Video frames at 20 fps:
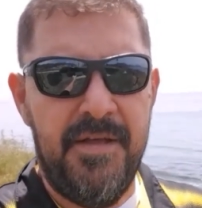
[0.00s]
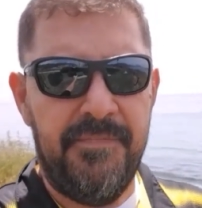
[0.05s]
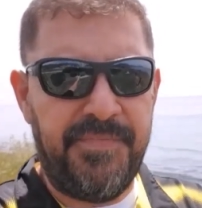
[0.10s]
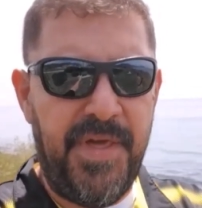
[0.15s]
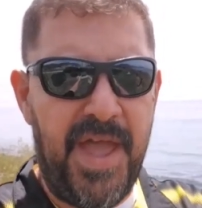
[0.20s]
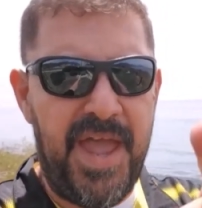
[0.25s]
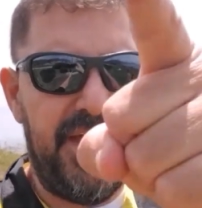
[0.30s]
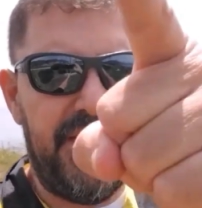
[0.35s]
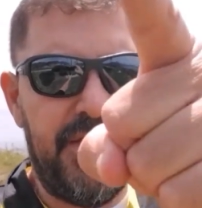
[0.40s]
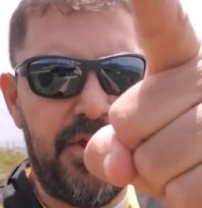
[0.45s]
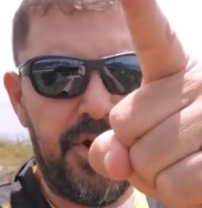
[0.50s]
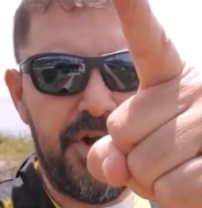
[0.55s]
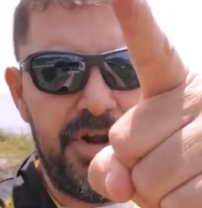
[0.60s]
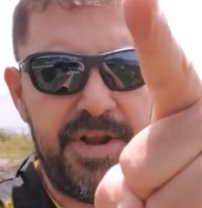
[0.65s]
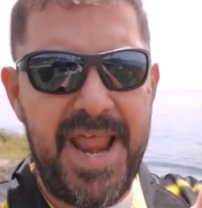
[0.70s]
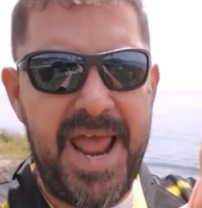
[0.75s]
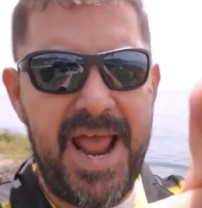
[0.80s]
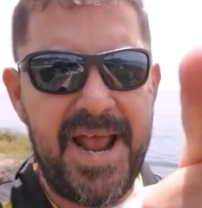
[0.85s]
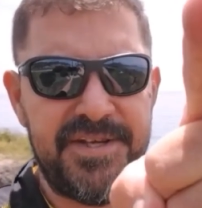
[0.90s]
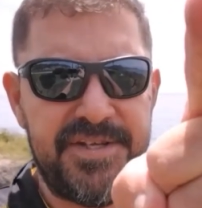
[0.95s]
Take your
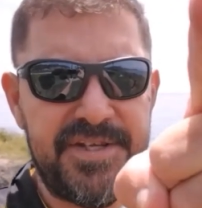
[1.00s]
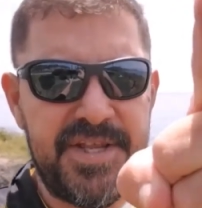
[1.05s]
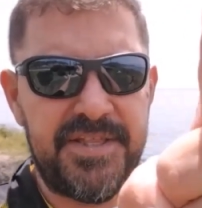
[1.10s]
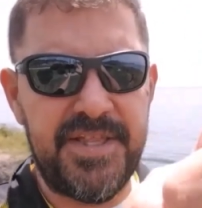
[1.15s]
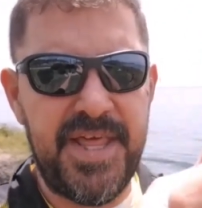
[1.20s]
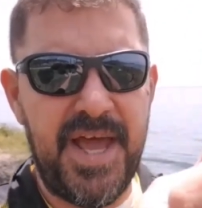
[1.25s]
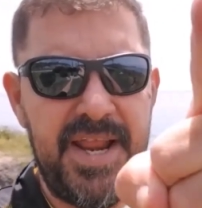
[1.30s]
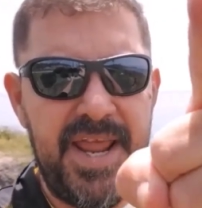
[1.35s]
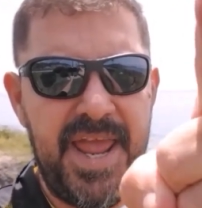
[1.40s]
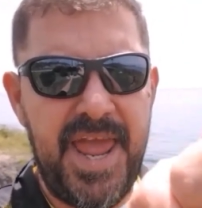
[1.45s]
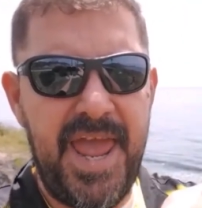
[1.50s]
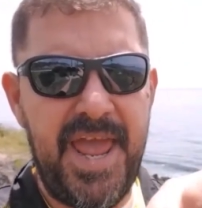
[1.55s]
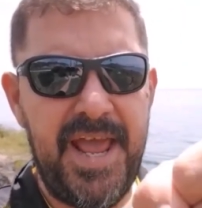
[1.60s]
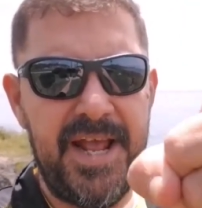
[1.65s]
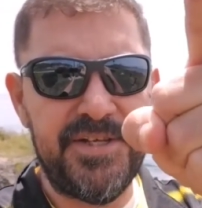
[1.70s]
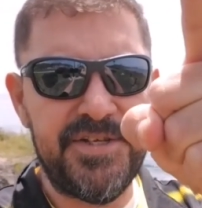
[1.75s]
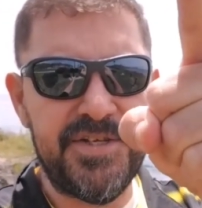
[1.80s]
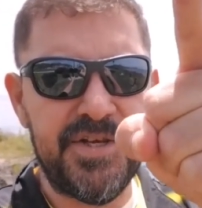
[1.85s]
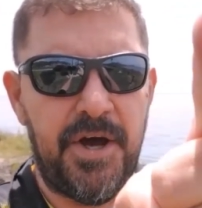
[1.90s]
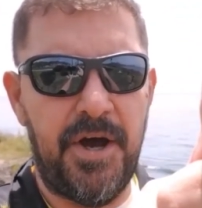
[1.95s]
nasty, dirty
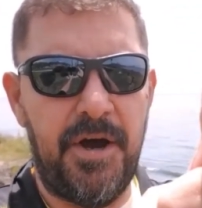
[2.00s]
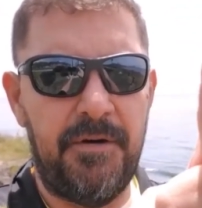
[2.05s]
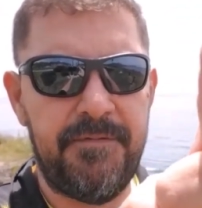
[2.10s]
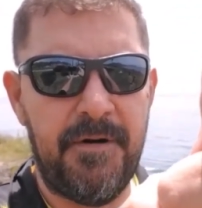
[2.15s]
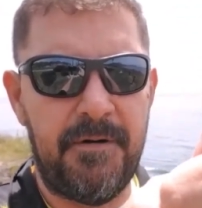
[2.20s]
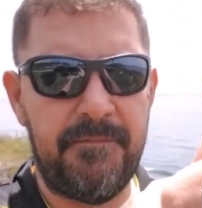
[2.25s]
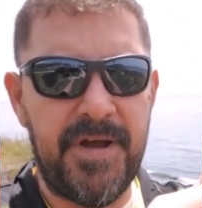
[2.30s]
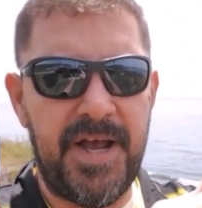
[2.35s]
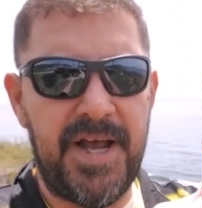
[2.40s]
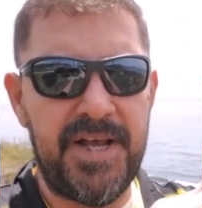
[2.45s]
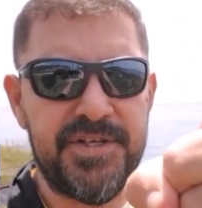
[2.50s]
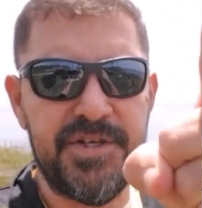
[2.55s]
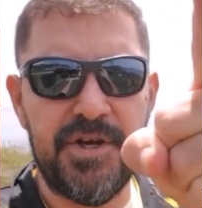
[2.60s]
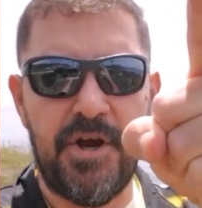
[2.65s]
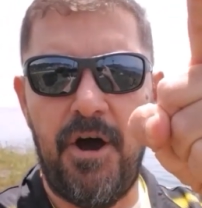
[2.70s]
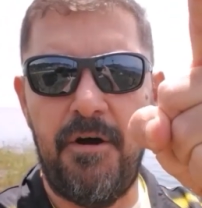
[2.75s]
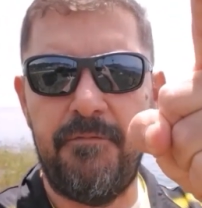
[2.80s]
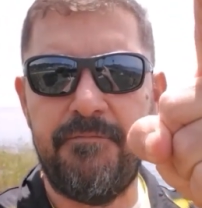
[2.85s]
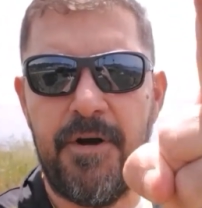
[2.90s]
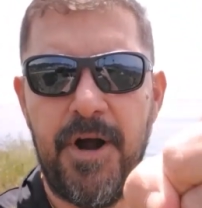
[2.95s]
hands off of us,
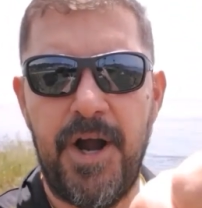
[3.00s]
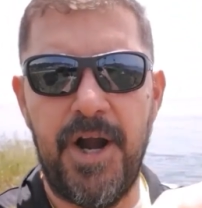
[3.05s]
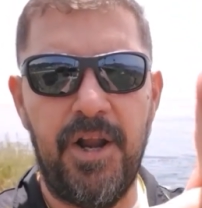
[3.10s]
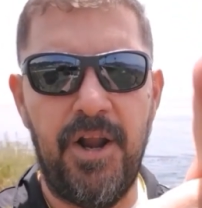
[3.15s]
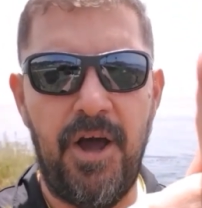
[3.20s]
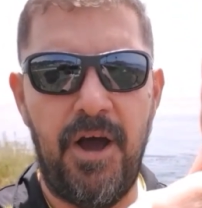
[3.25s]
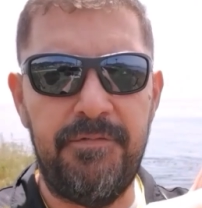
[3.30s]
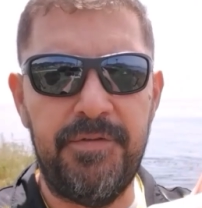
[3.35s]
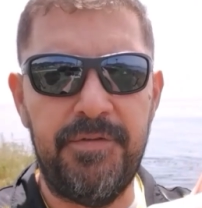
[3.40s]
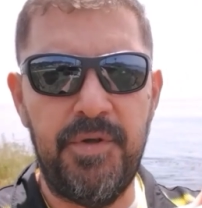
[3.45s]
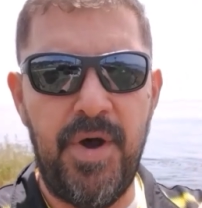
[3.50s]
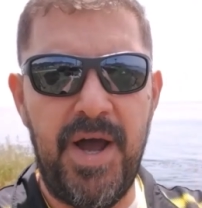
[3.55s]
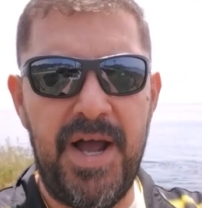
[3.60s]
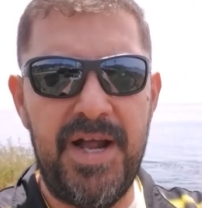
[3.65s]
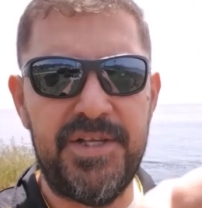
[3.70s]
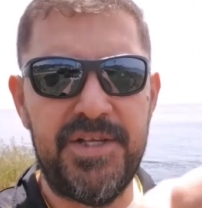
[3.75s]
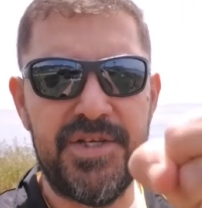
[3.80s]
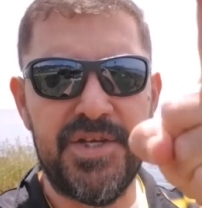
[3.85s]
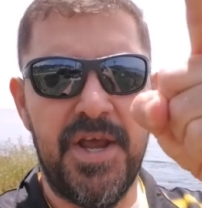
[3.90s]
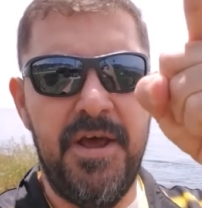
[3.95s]
off our loved
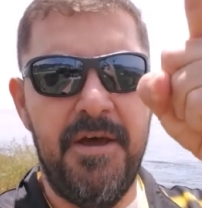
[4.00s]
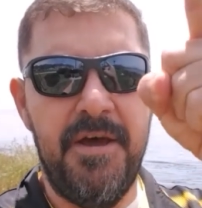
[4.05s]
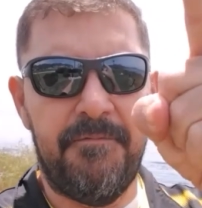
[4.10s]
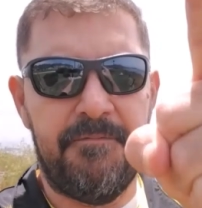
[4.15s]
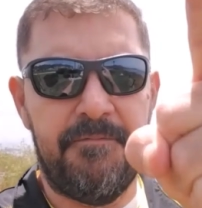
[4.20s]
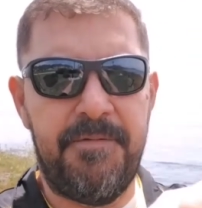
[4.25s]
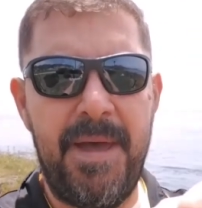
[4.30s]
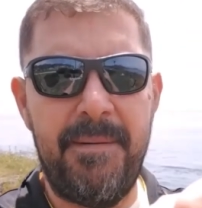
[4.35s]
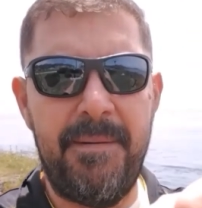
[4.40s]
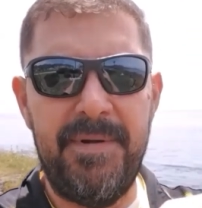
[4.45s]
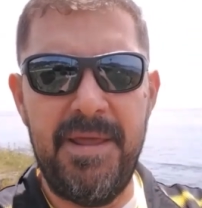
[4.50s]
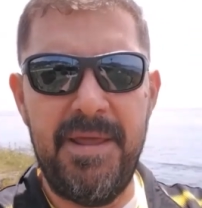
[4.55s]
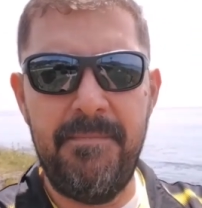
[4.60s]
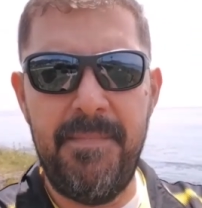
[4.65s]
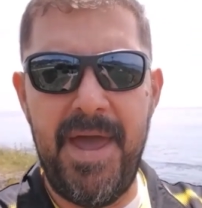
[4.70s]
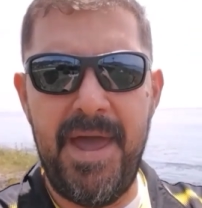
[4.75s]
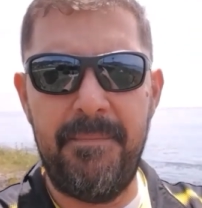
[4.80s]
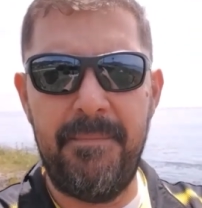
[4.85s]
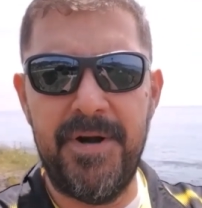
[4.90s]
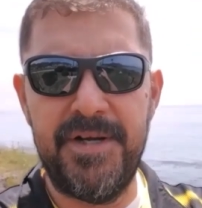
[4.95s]
ones, family
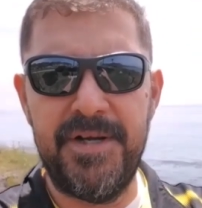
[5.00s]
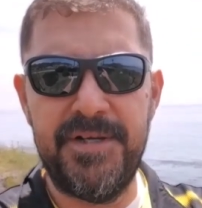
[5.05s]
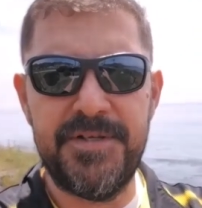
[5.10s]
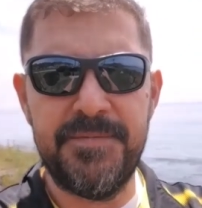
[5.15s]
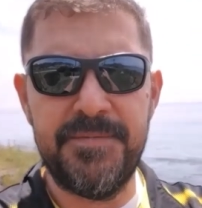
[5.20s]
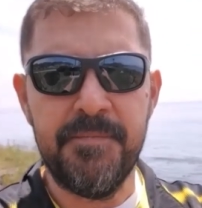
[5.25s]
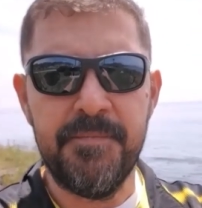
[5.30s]
members,